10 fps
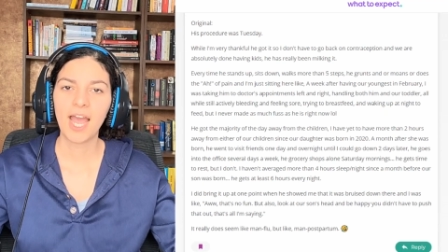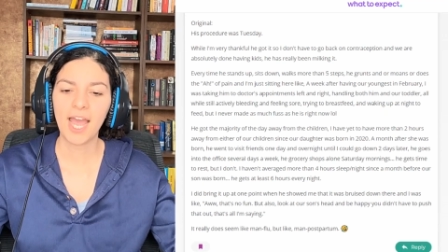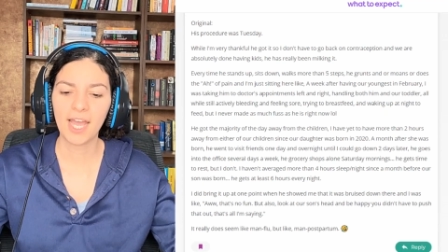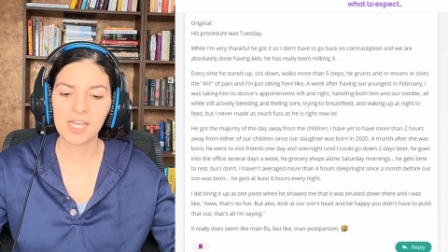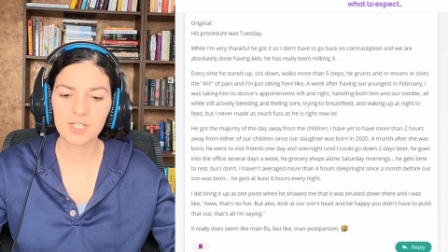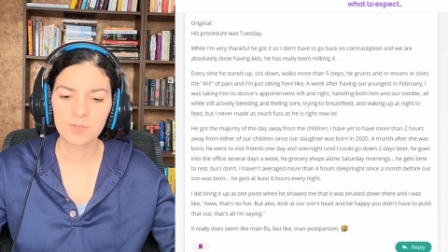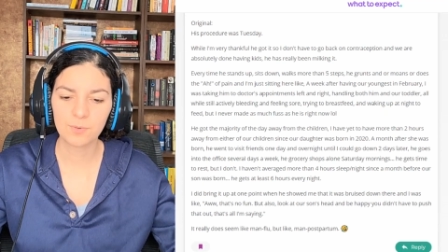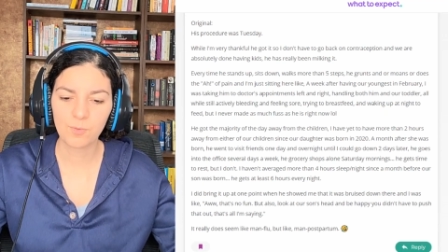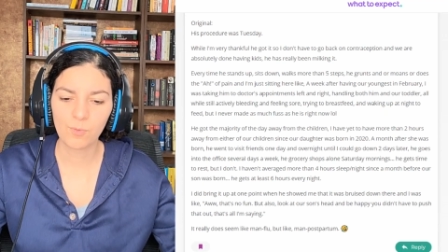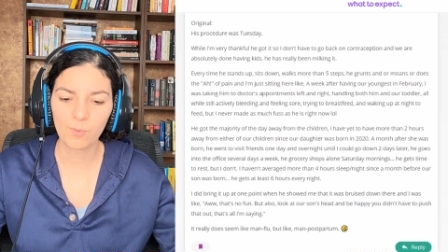And
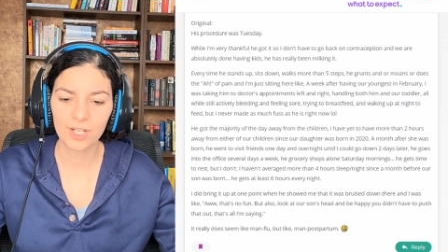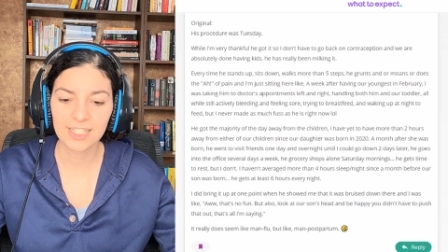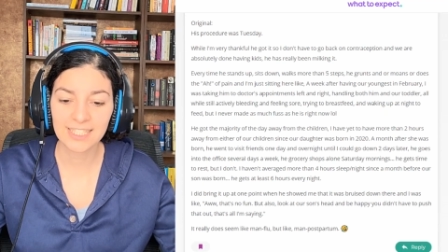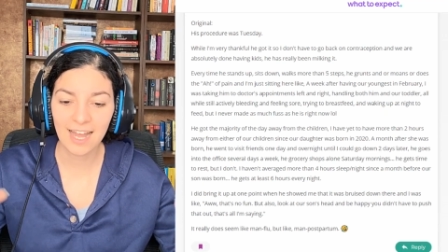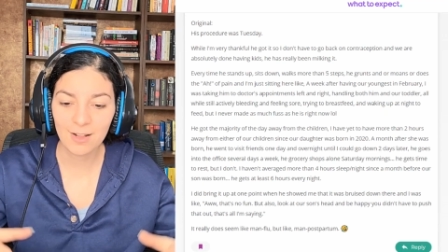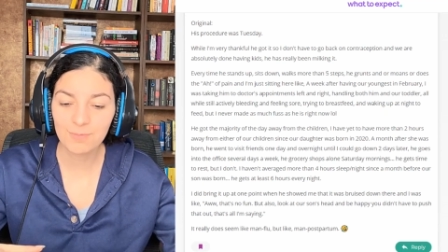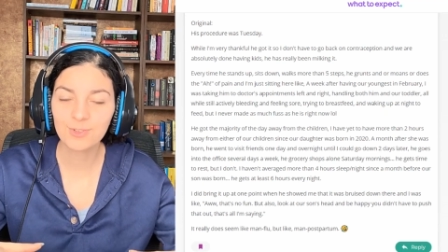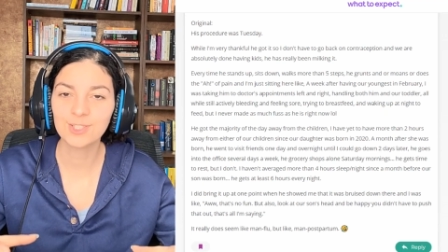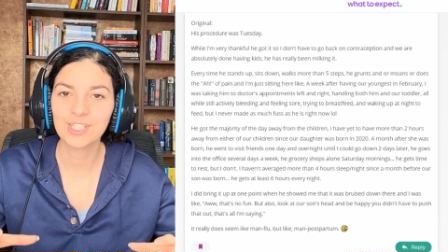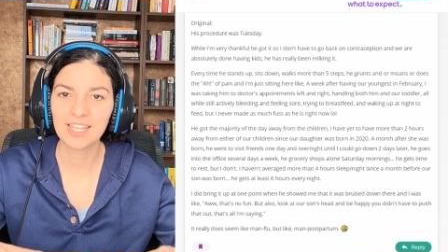what is
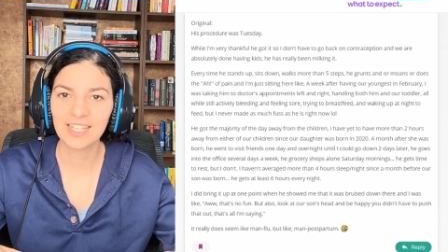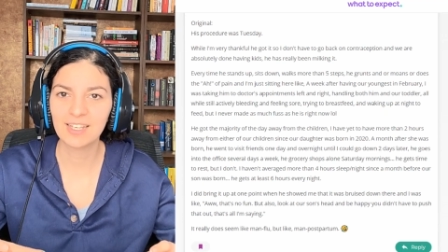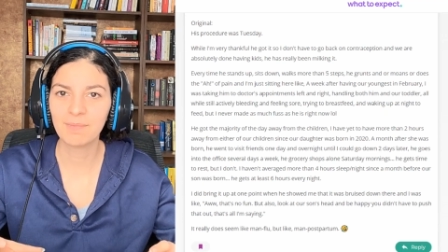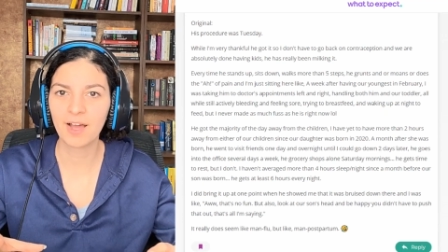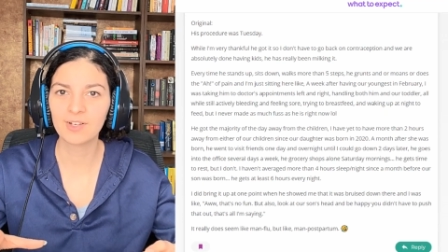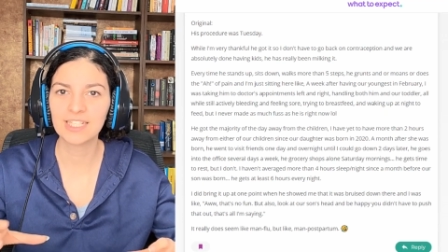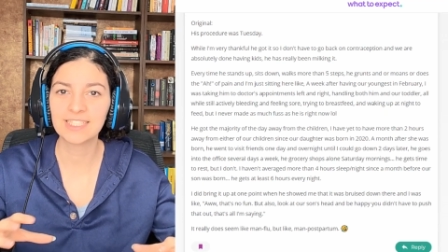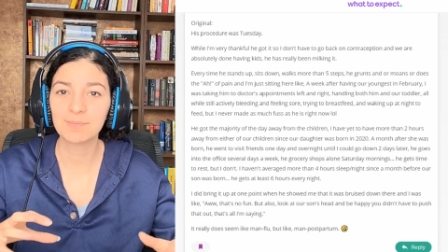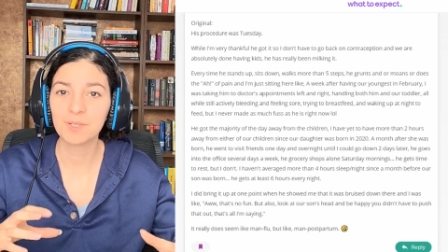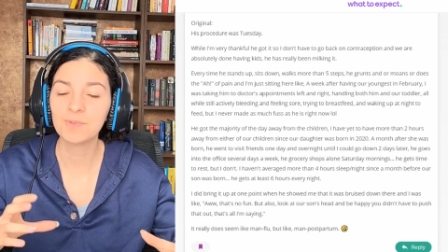helpful to think about is
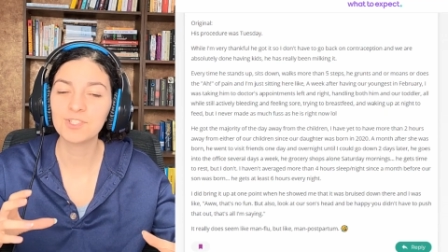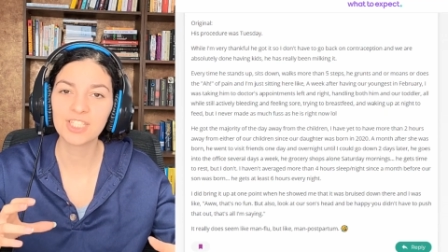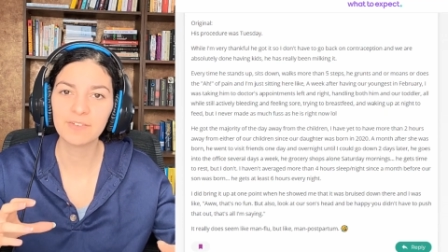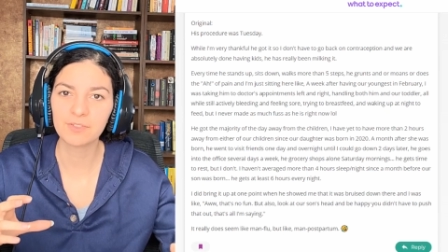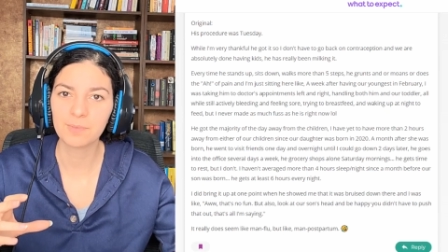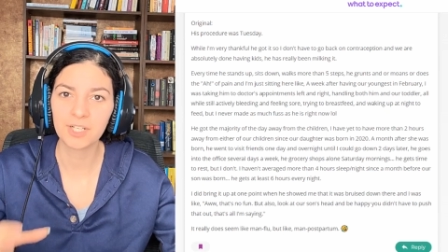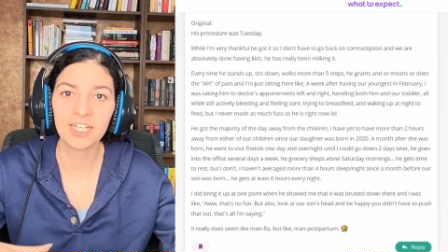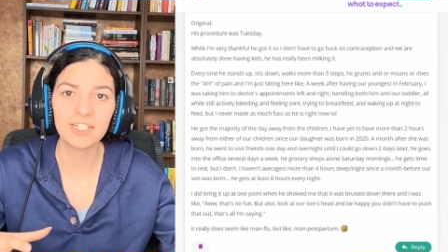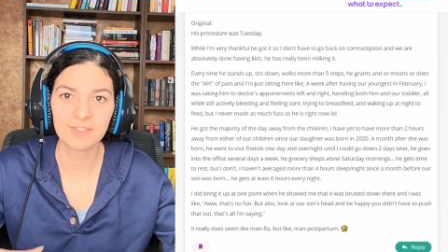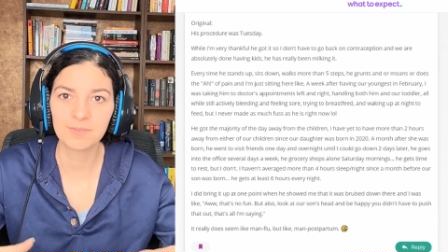that people just have
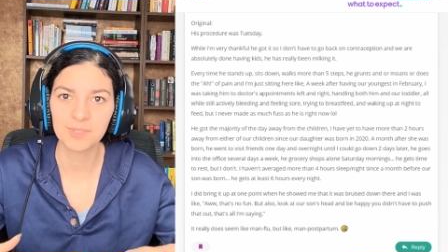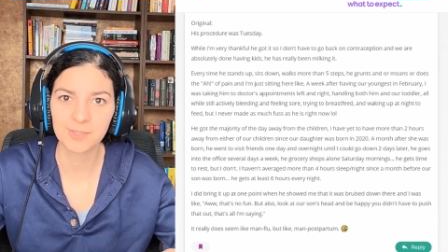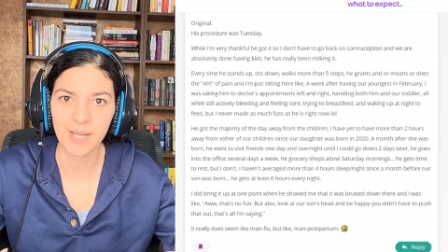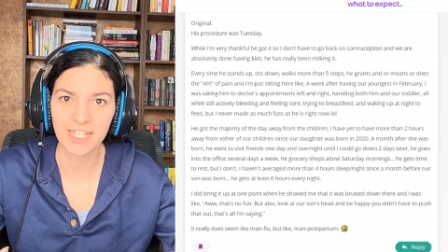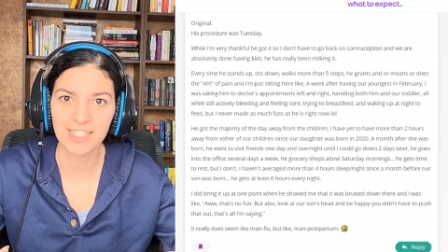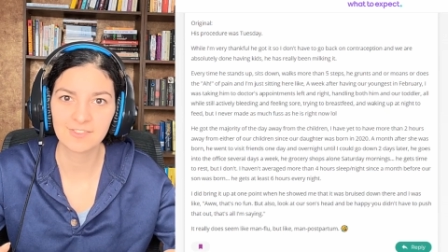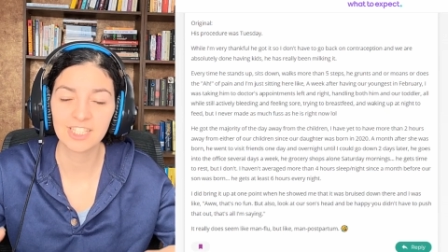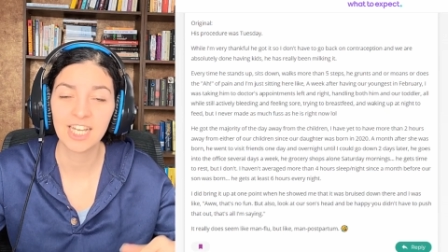completely different perspectives.